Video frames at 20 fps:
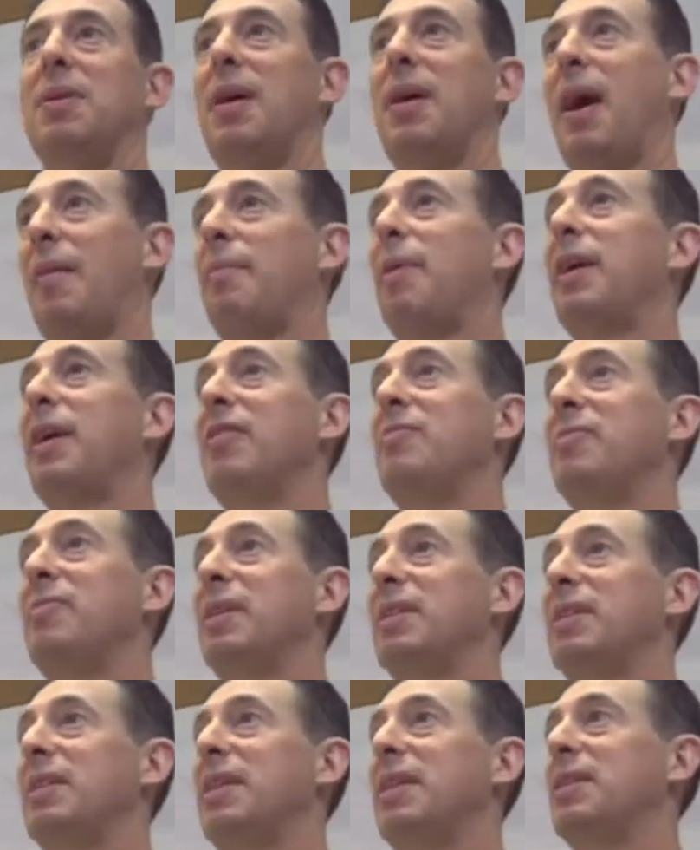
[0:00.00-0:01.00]
I might have
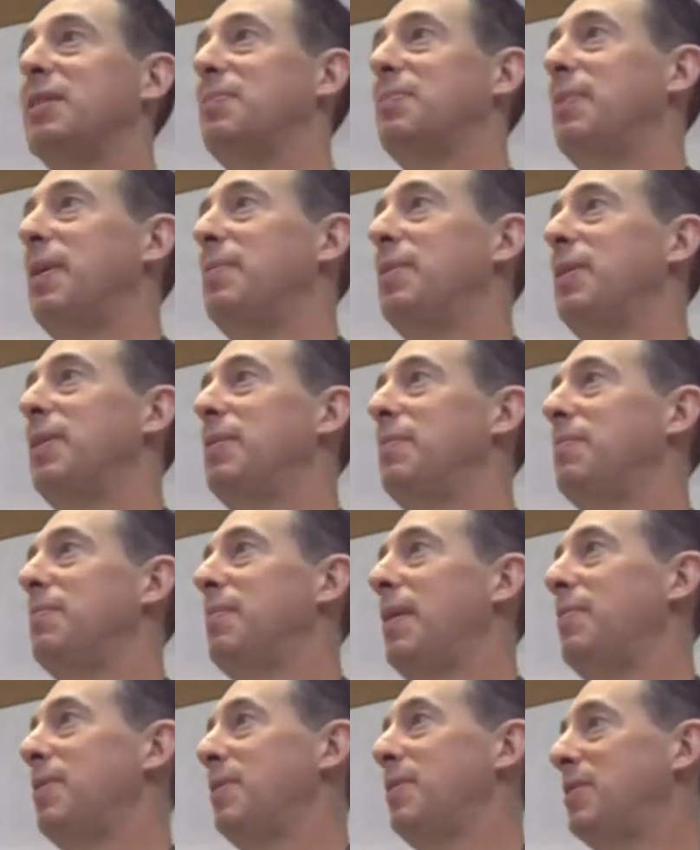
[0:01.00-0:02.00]
missed this. Maybe
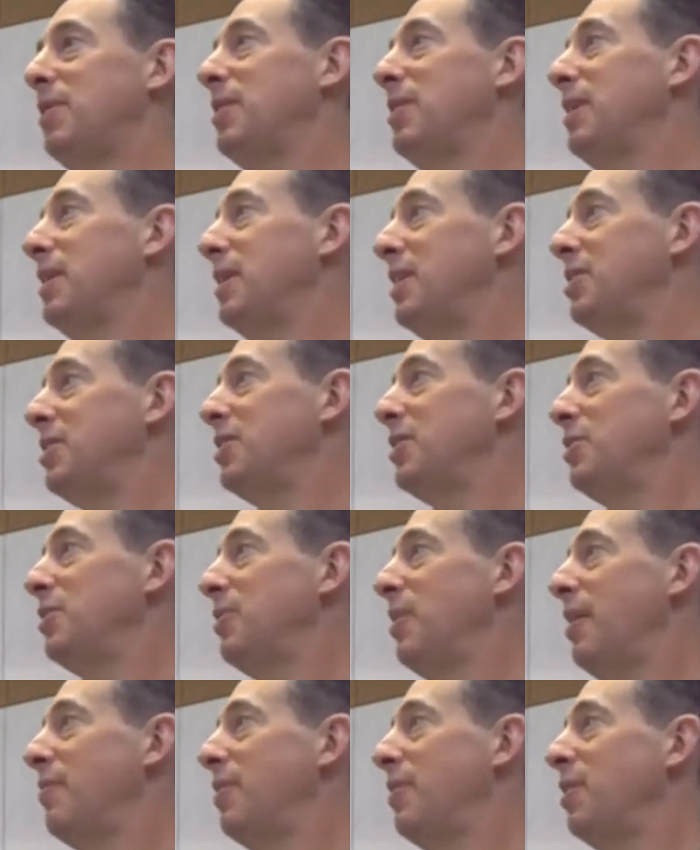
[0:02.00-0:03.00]
it's in the editions
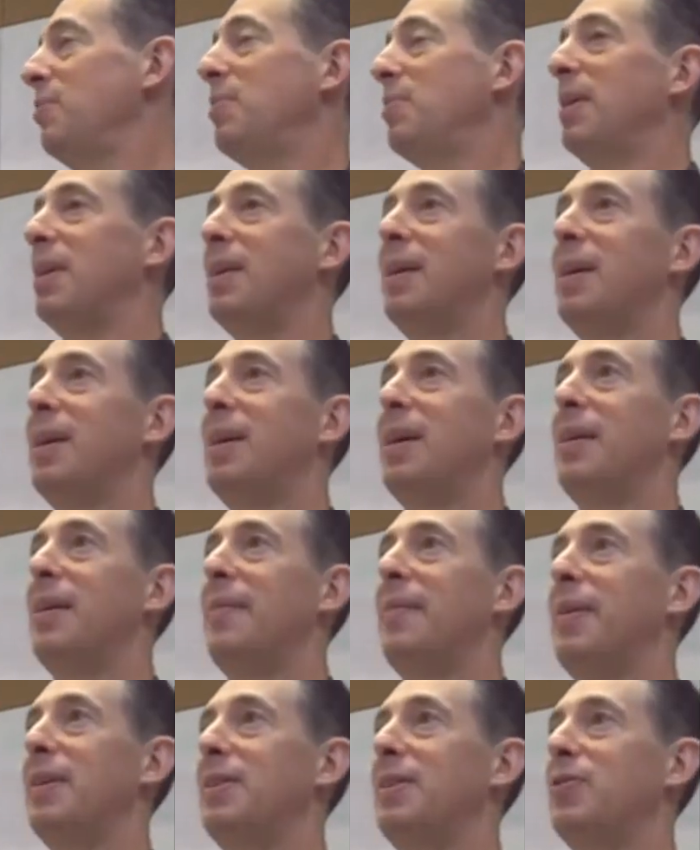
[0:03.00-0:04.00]
you have here, but
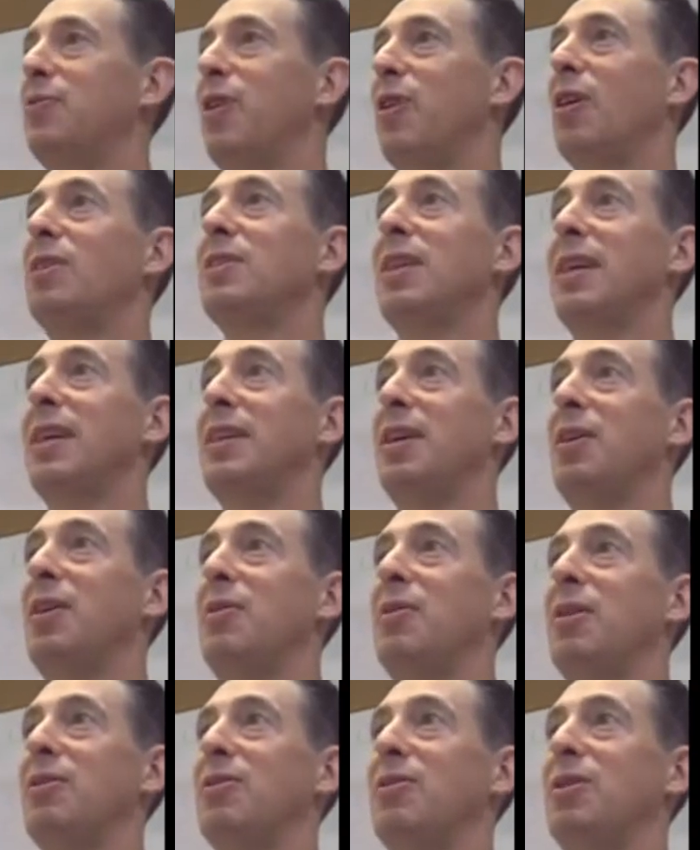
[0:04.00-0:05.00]
as far as I
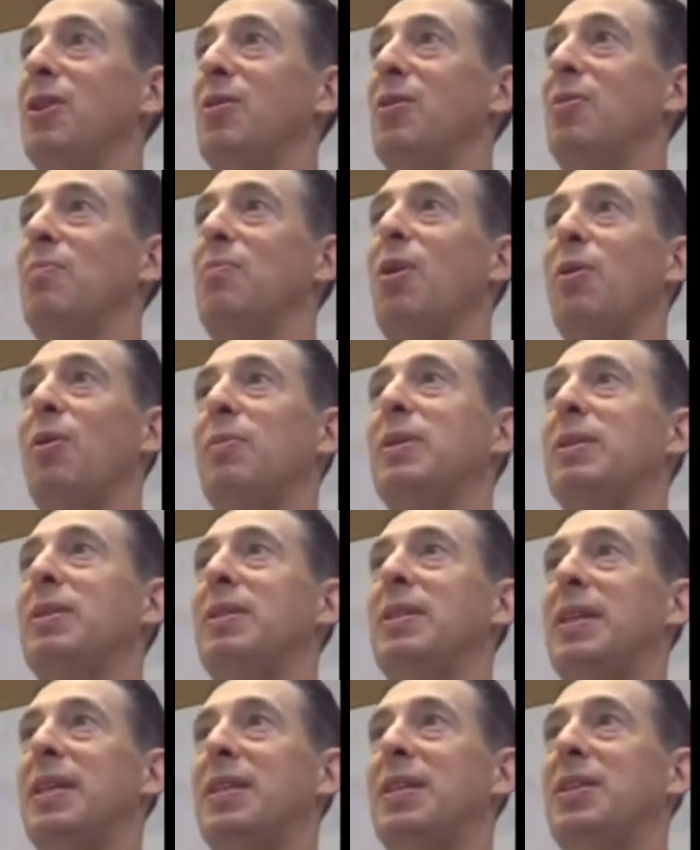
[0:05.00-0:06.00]
know, there's no
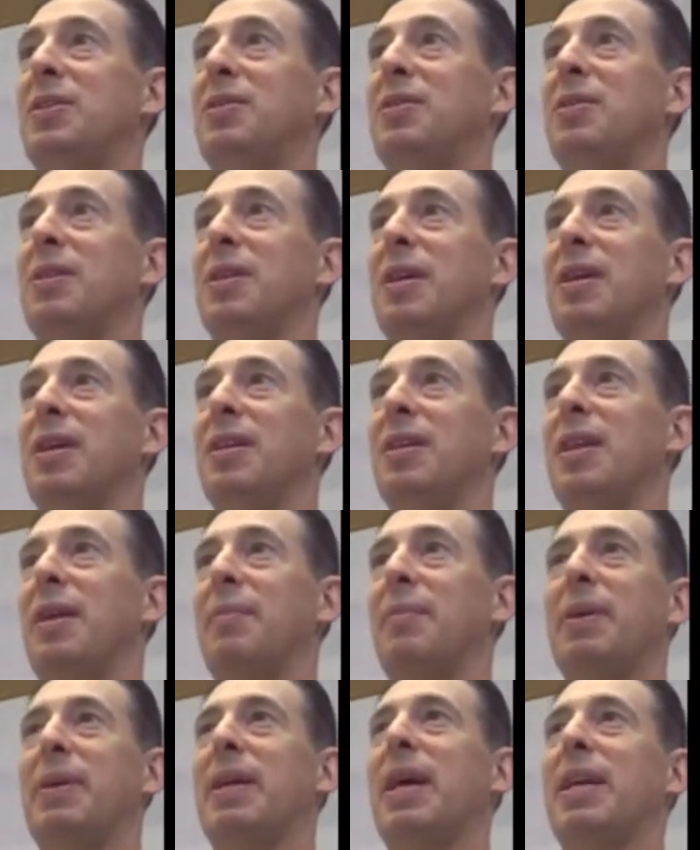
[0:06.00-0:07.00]
moment in
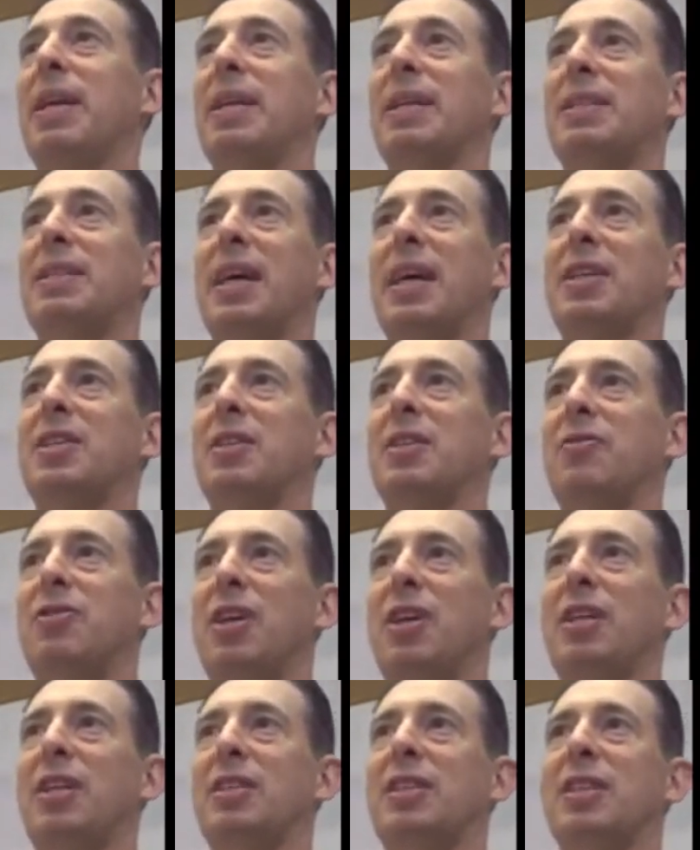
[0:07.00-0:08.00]
that beginning section of
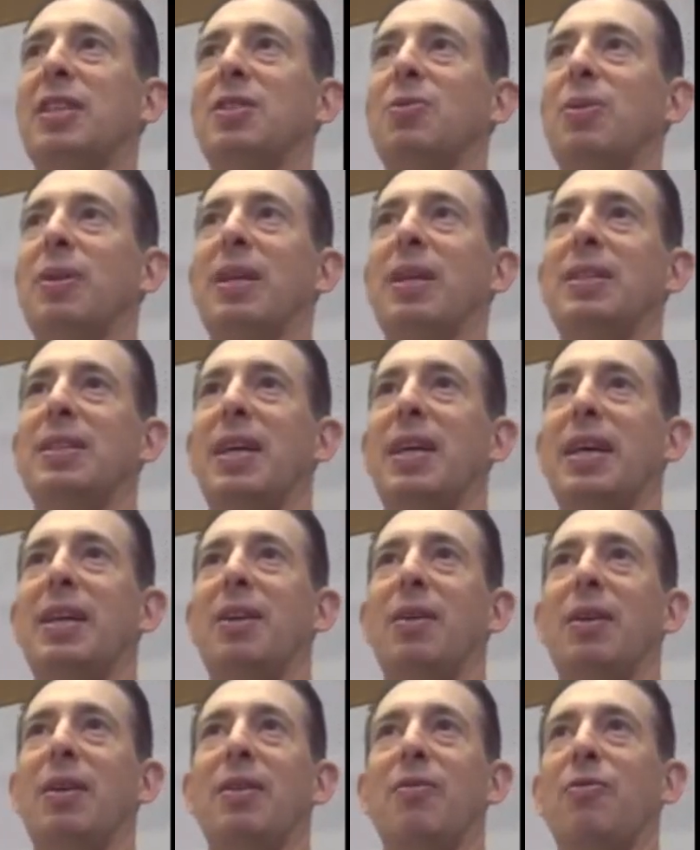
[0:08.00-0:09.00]
Genesis where they say,
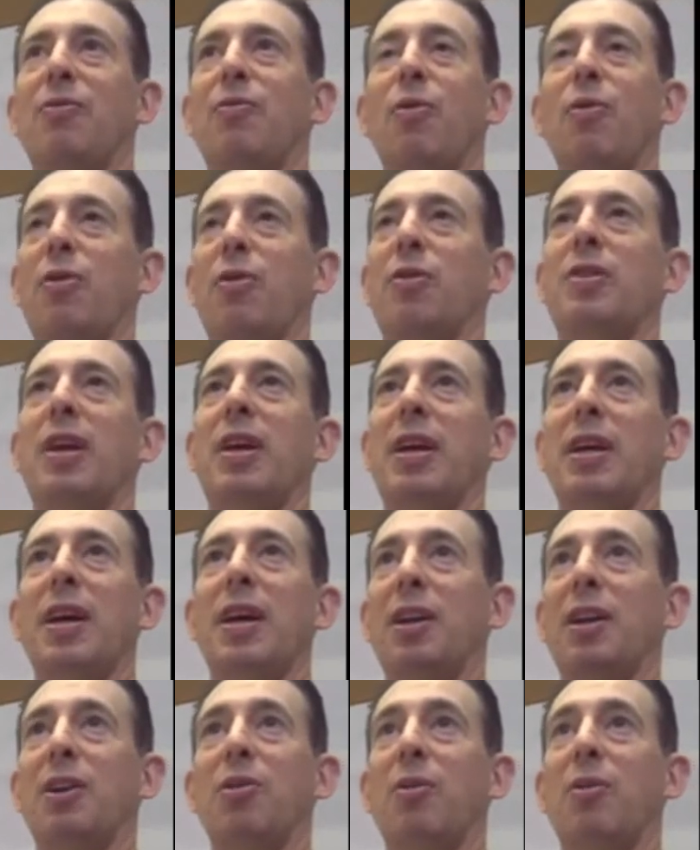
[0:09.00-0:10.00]
on the fourth day,
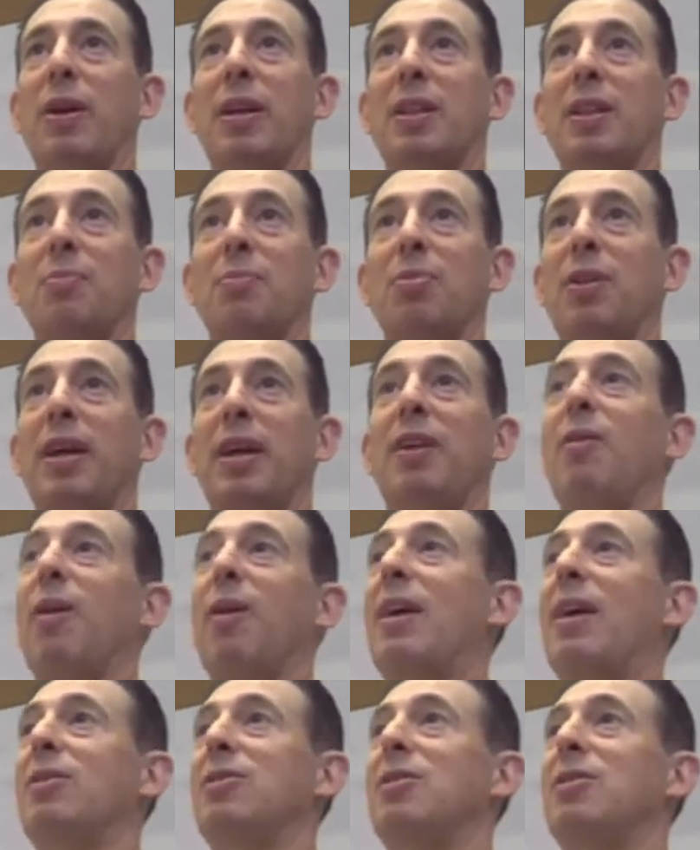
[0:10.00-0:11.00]
God created the
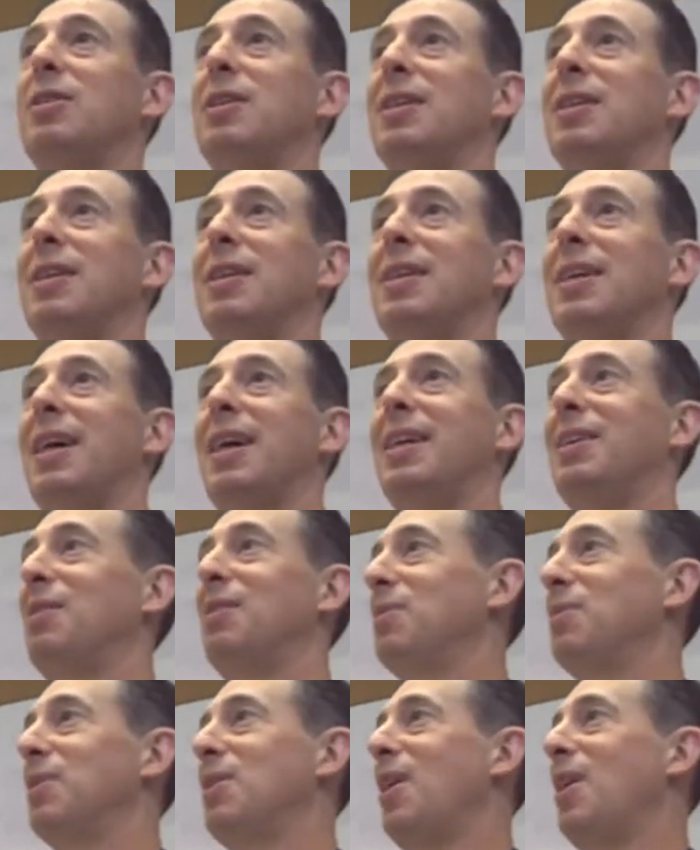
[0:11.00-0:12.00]
playground. I
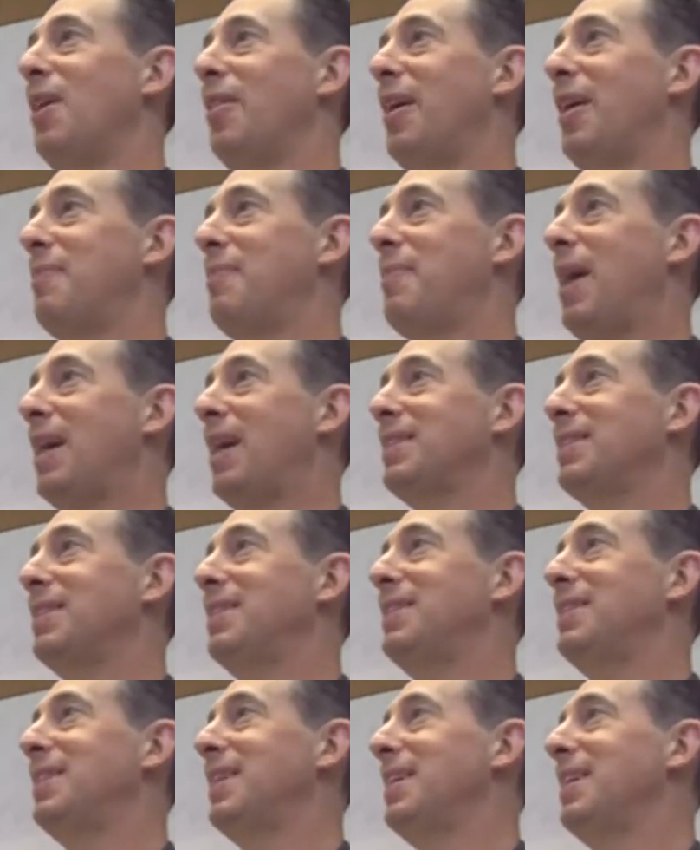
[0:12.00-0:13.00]
don't recall that
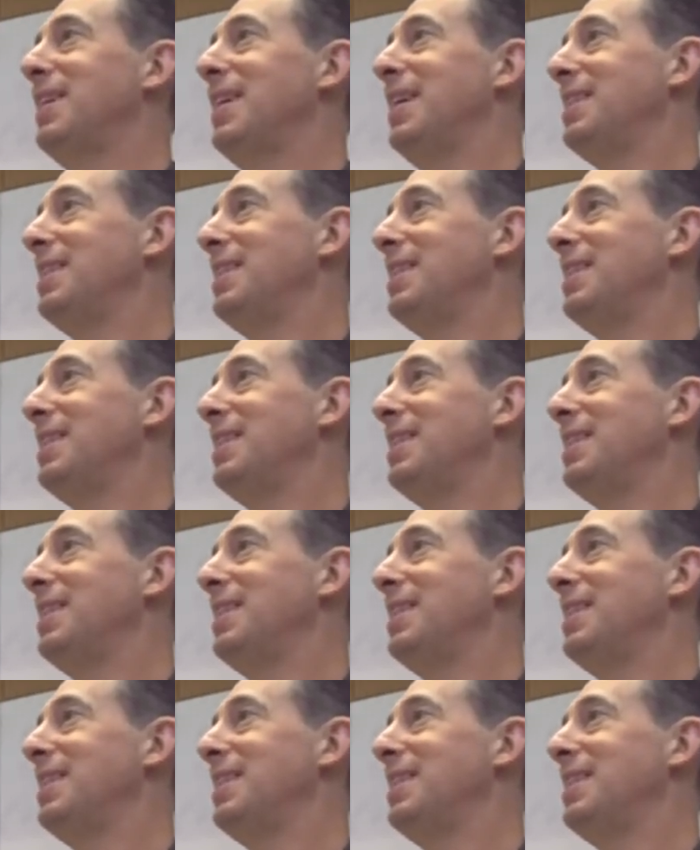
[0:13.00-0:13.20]
passage.